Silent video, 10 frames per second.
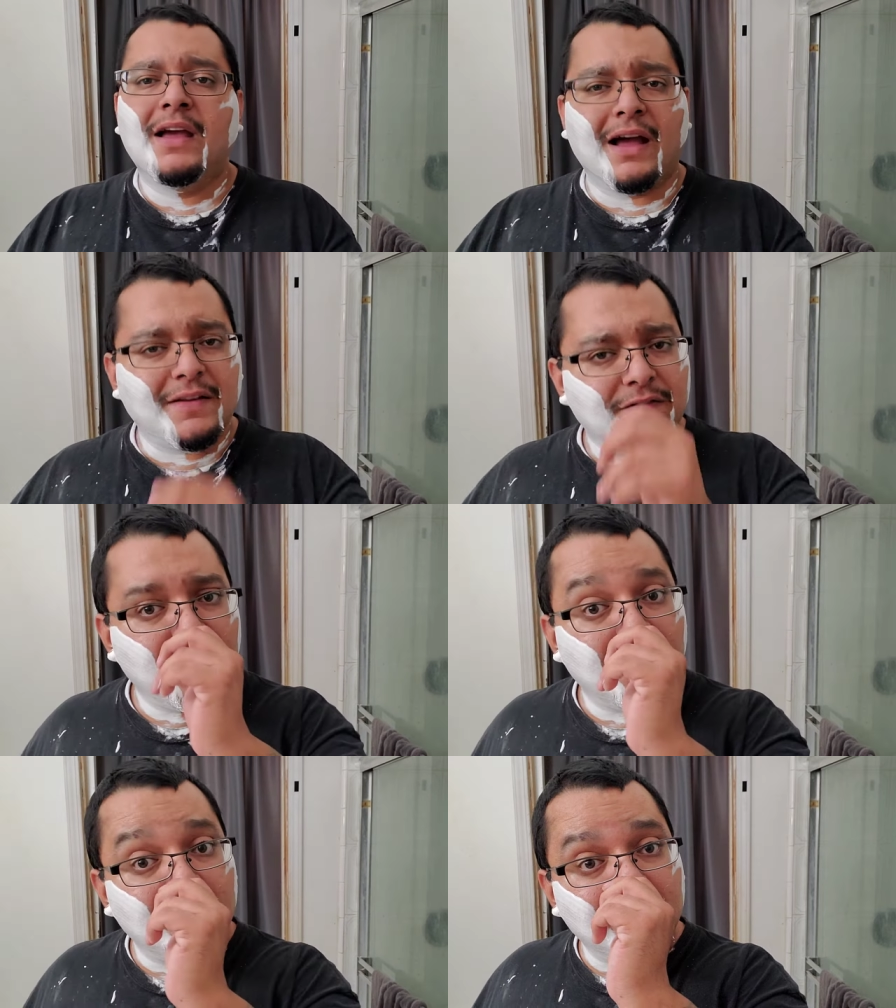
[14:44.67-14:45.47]
I
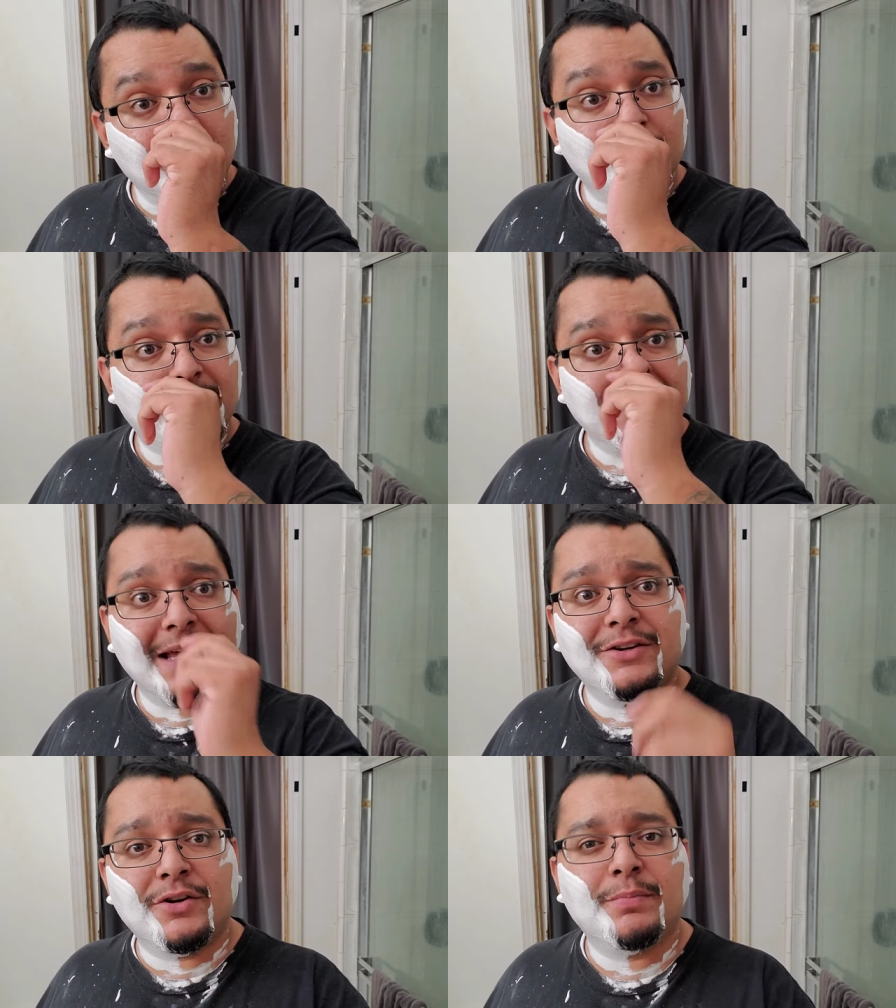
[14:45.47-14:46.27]
feel a little bit
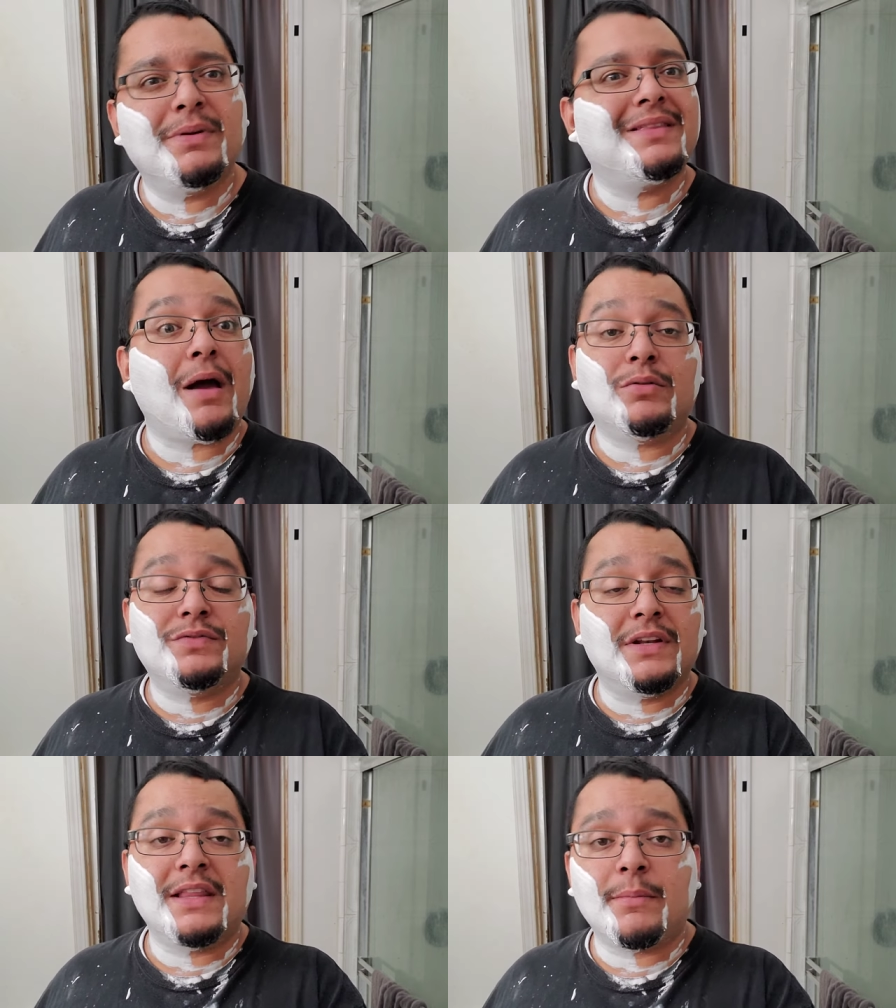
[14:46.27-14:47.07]
tender, but I was
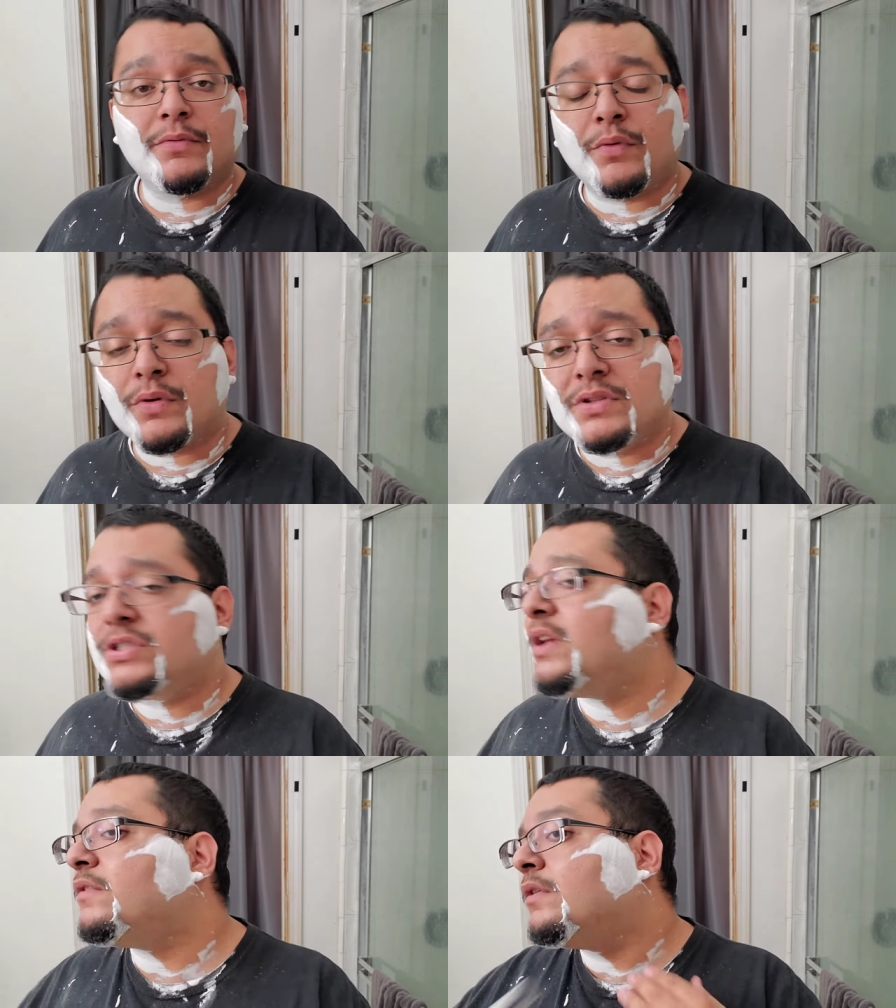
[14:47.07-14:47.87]
feeling that before the
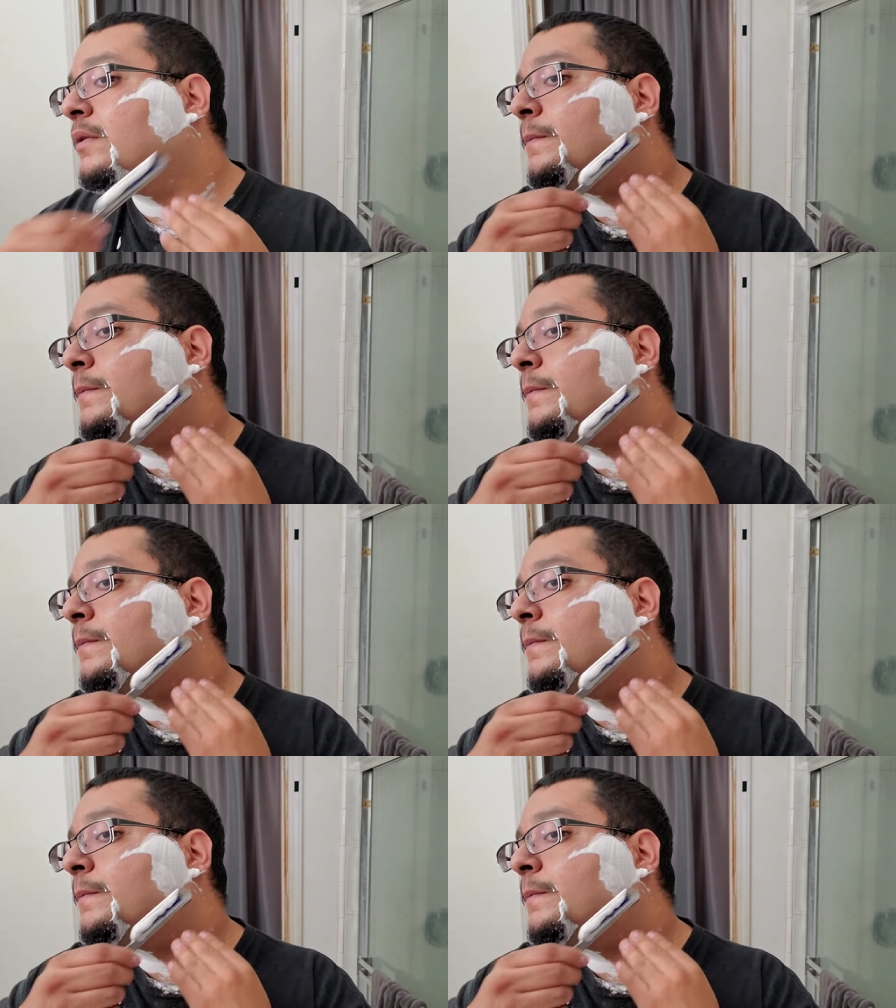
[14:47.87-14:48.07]
shave.